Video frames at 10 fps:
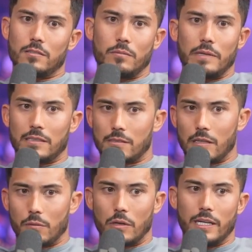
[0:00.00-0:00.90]
So I'm about to
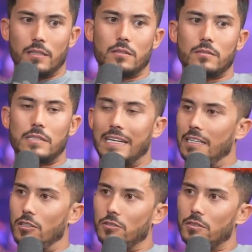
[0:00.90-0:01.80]
celebrate 10
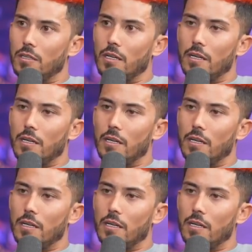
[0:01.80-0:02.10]
years.